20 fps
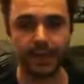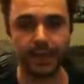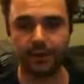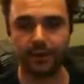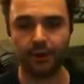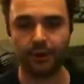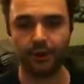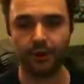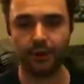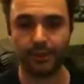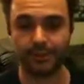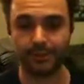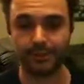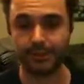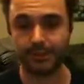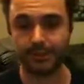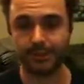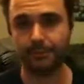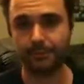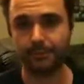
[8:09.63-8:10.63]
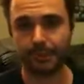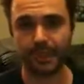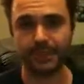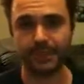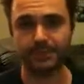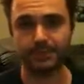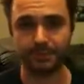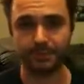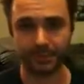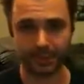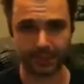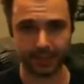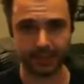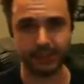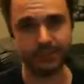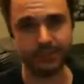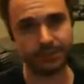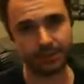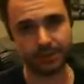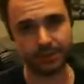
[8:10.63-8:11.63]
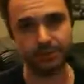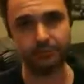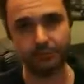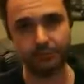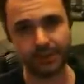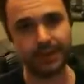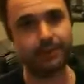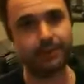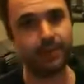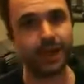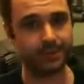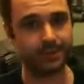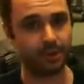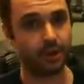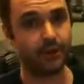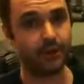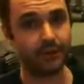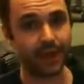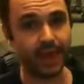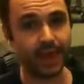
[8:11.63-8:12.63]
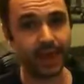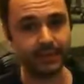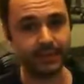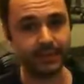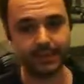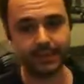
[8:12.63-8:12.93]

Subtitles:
Not especially with plasmas, because you minimize overheat.